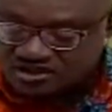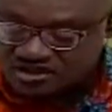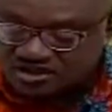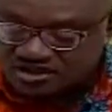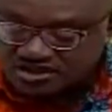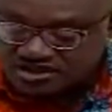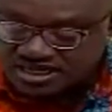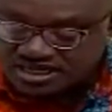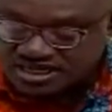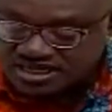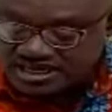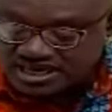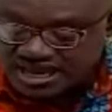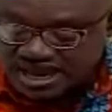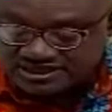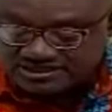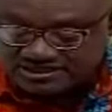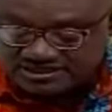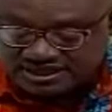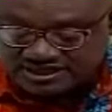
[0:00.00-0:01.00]
Daily
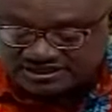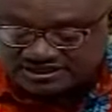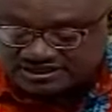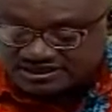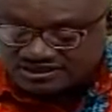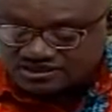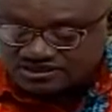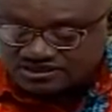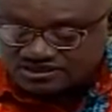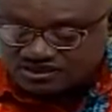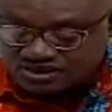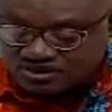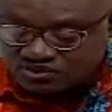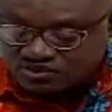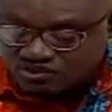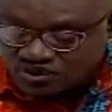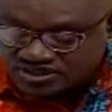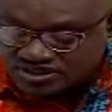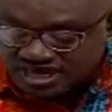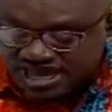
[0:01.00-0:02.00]
Guide says it is a
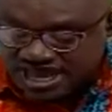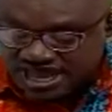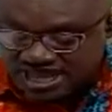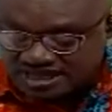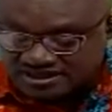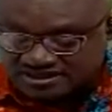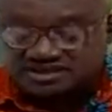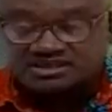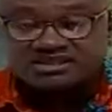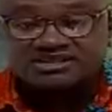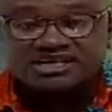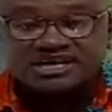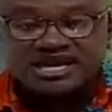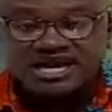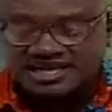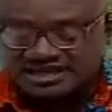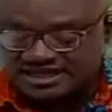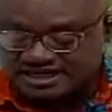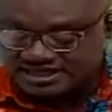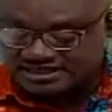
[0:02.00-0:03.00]
witch hunt.
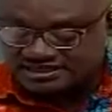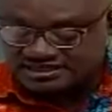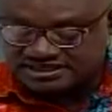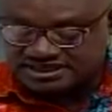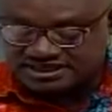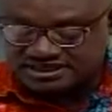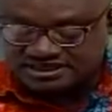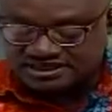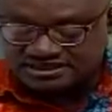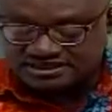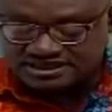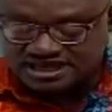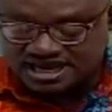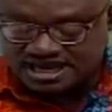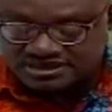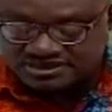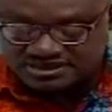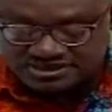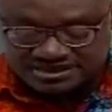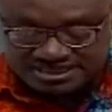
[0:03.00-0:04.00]
NDC
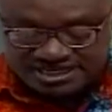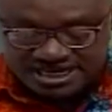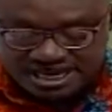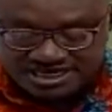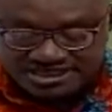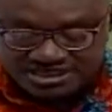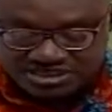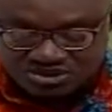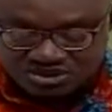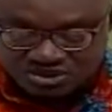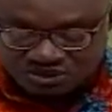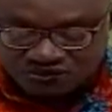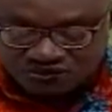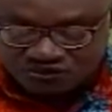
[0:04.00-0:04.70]
dares CID over